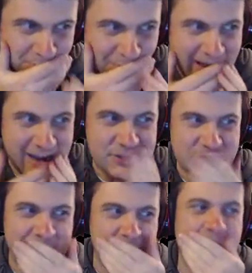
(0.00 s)
I
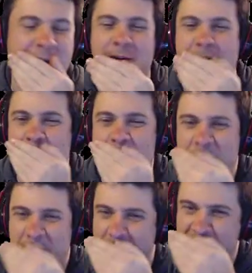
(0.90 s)
just spilled water
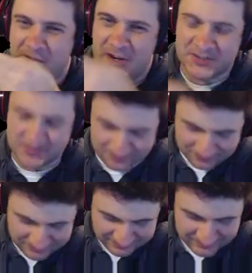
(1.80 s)
on my face.
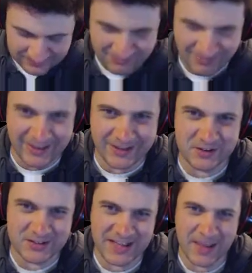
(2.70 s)
It
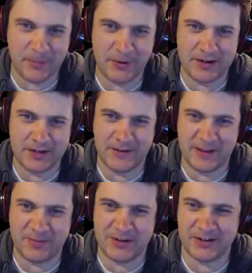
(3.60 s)
was at that point I
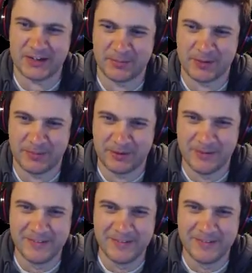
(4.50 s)
developed my drinking problem.